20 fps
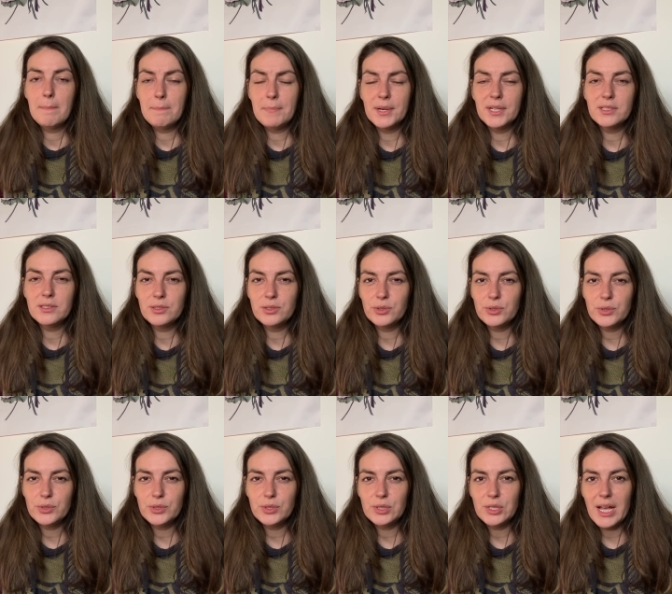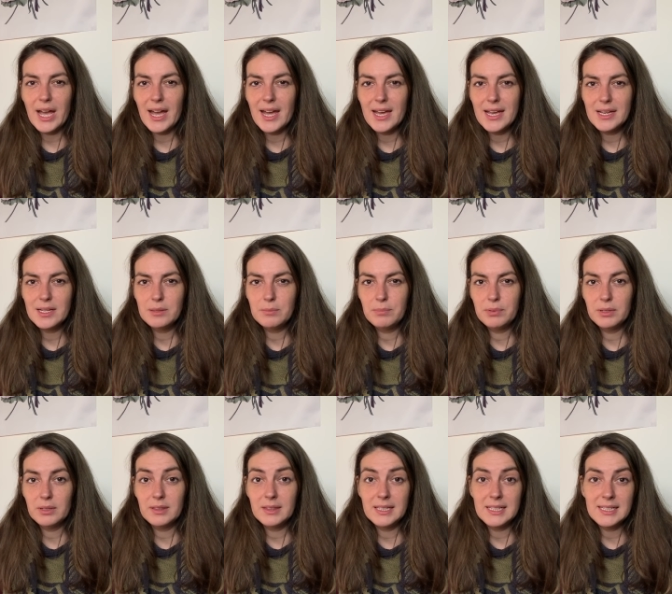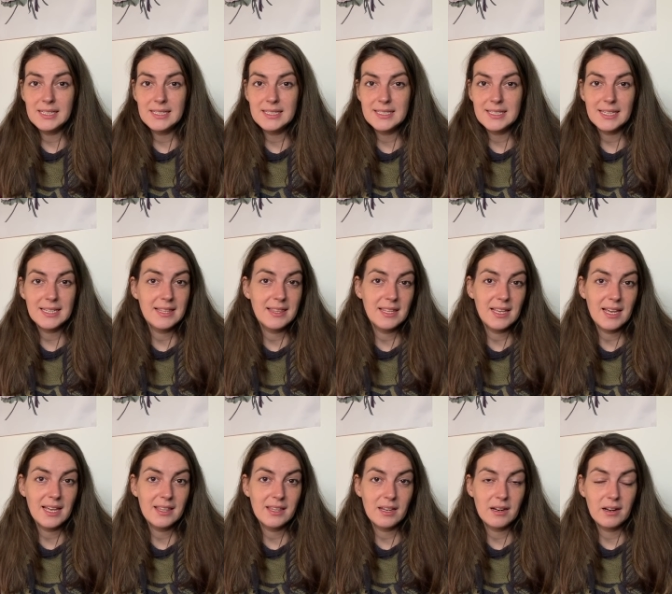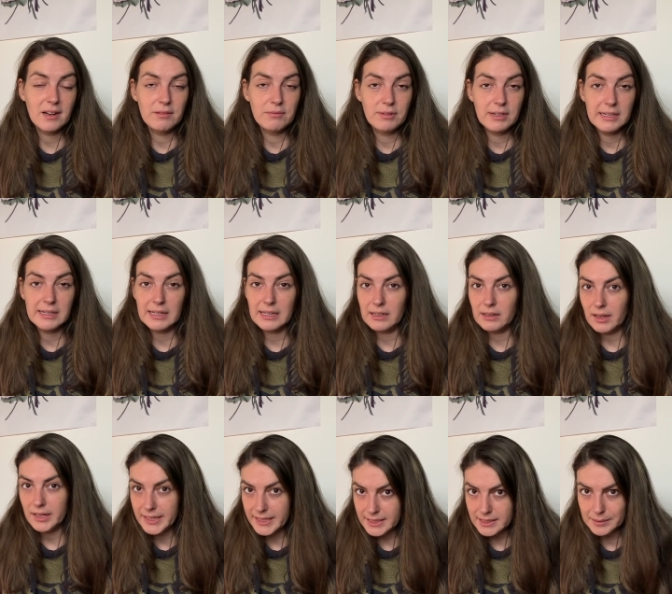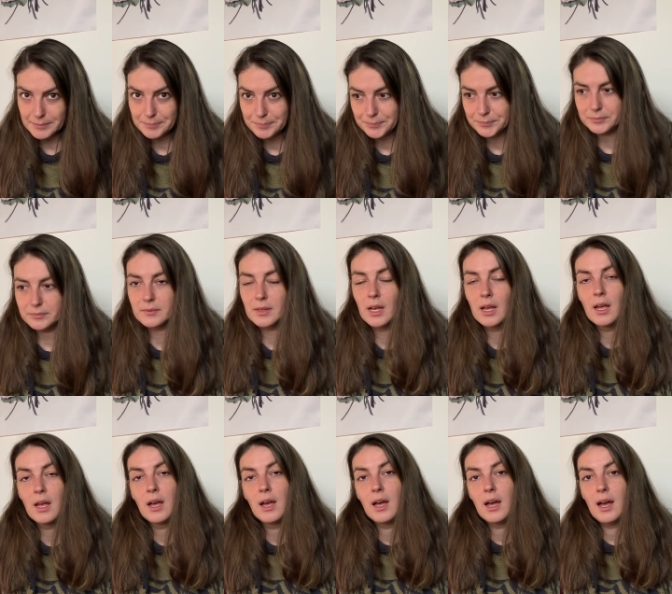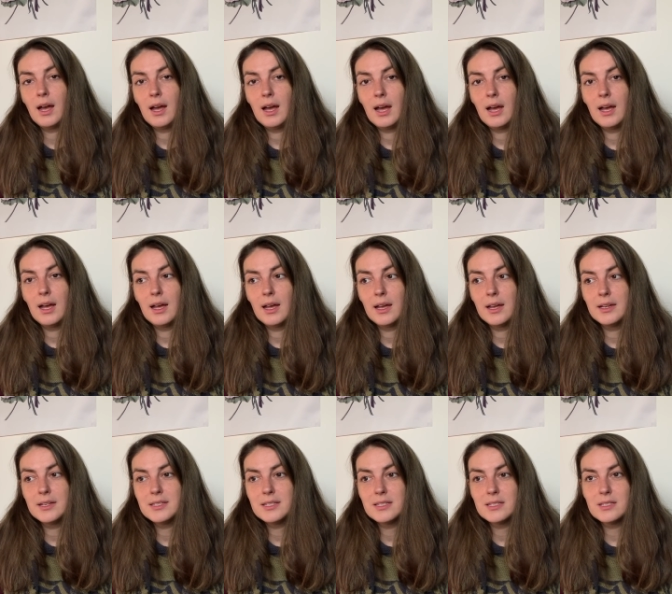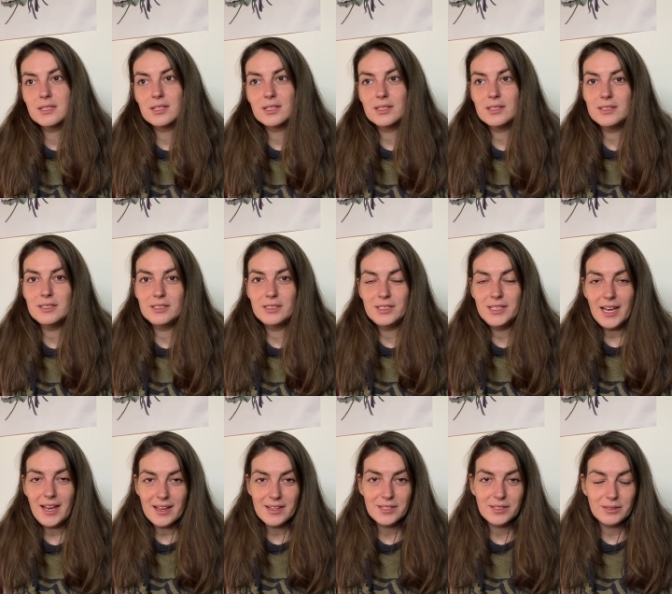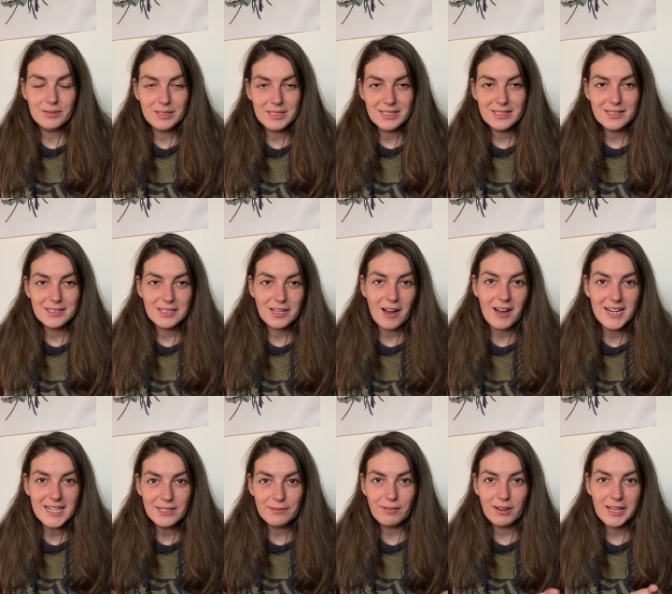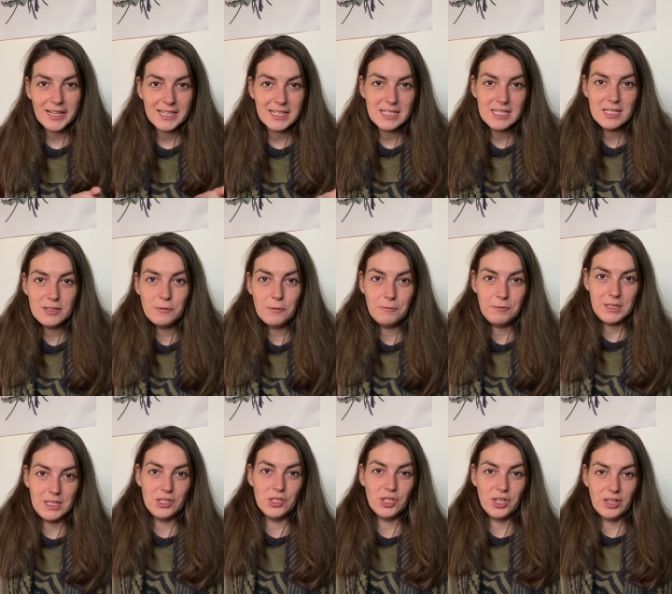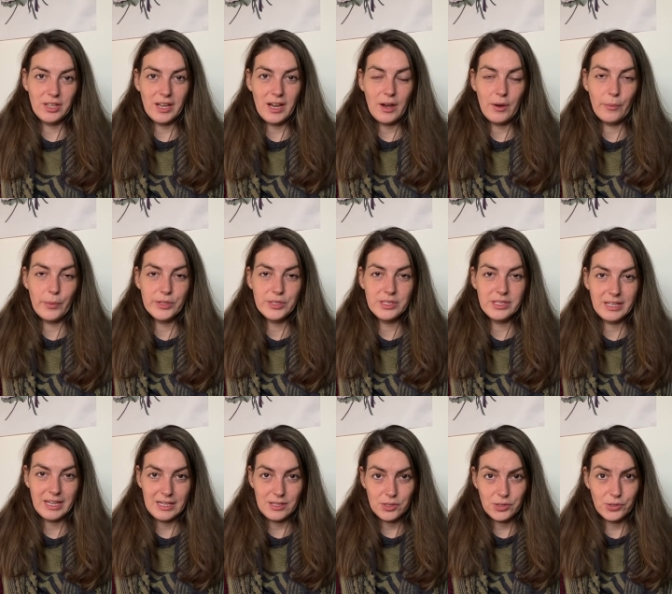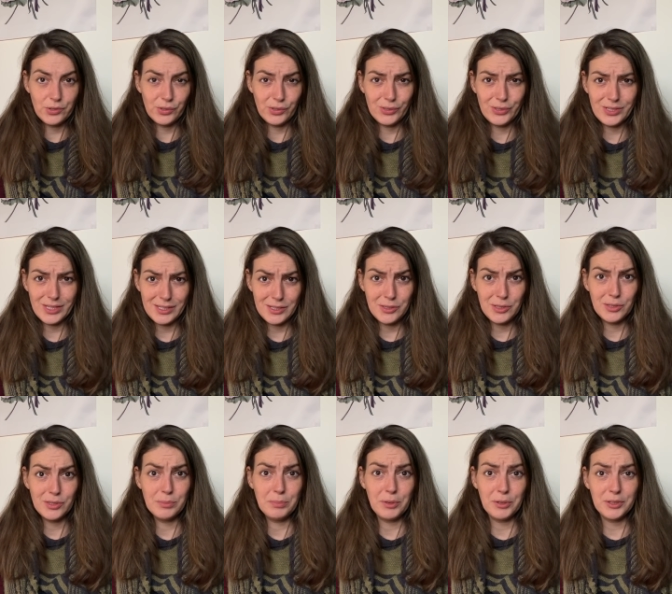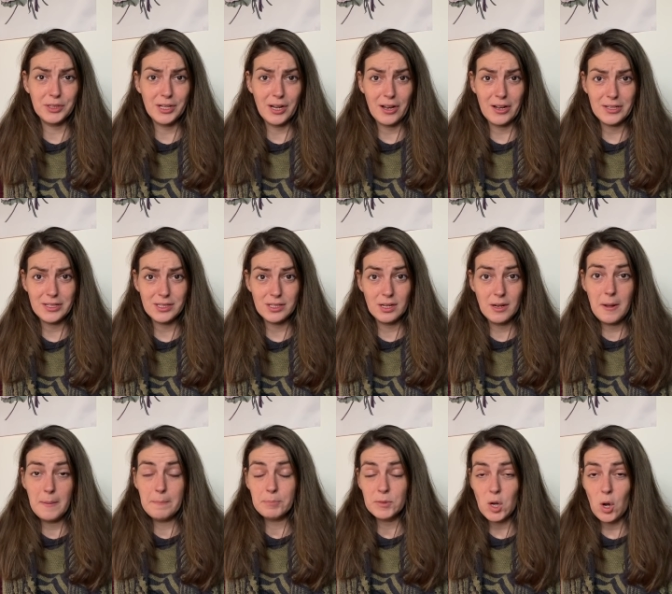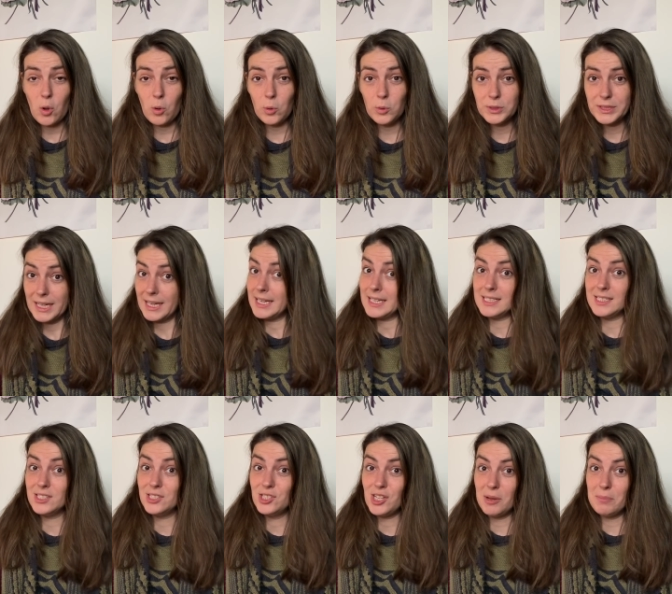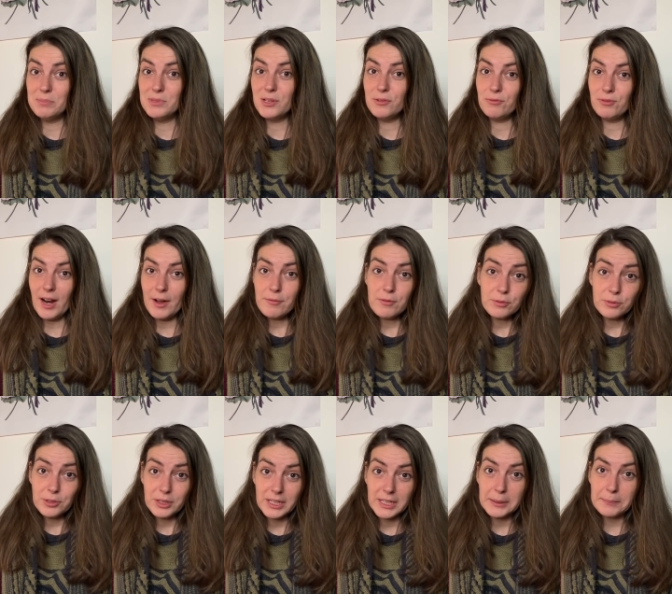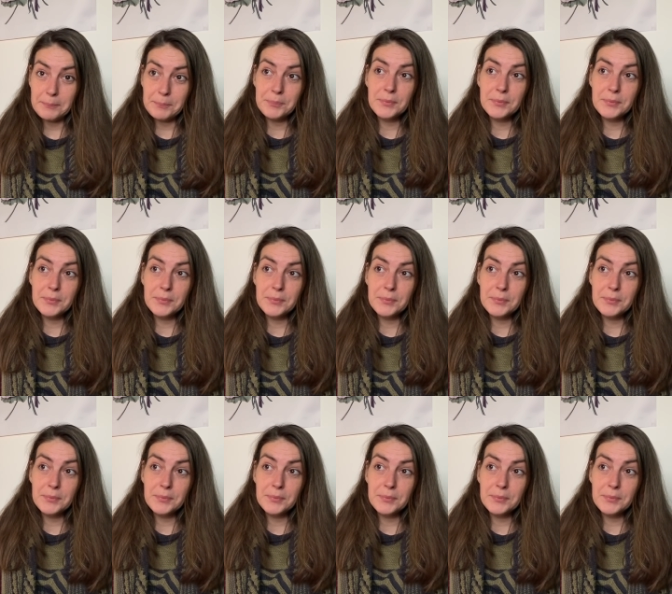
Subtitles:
bundle and put things in there that I really like. And yeah, so this is kind of like a new feature that I want to introduce into the podcast, called Hidden Gems of Ravelry.